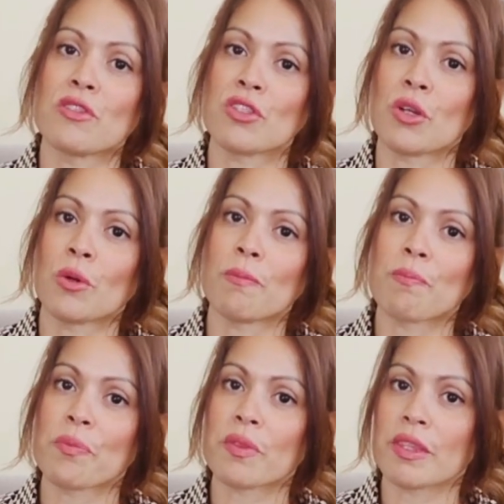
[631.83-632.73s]
So
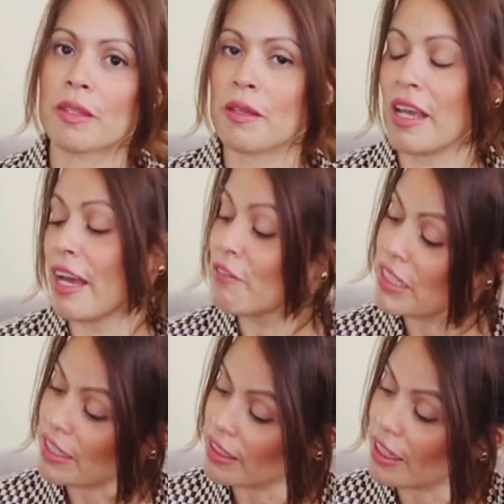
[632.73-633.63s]

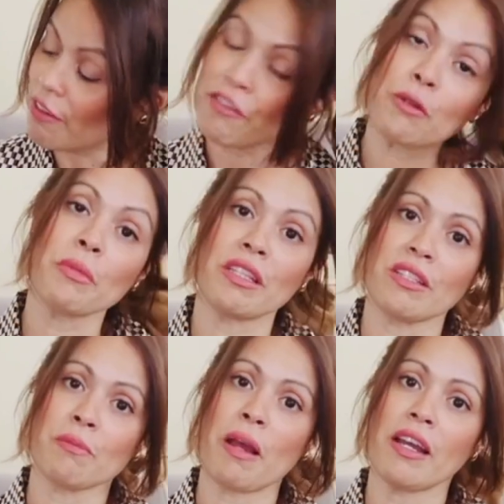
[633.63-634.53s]
having said that, for me,
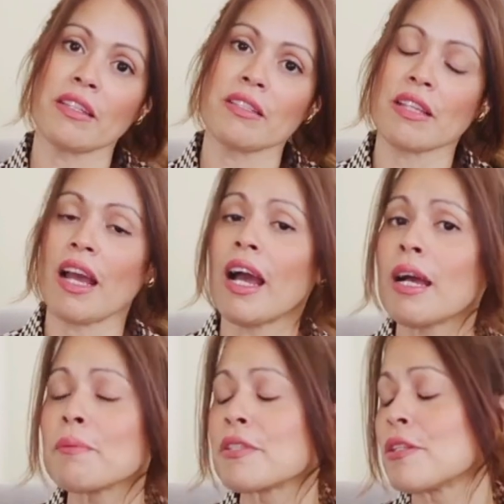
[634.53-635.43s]
this bag is
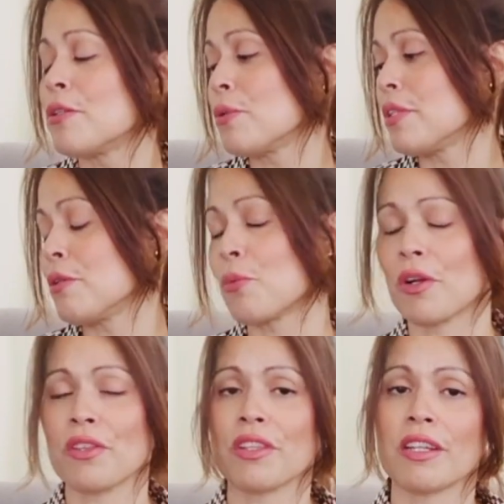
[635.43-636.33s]
absolutely
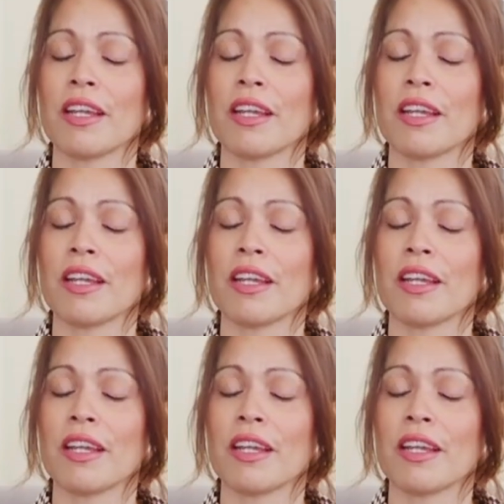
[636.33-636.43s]
worth it.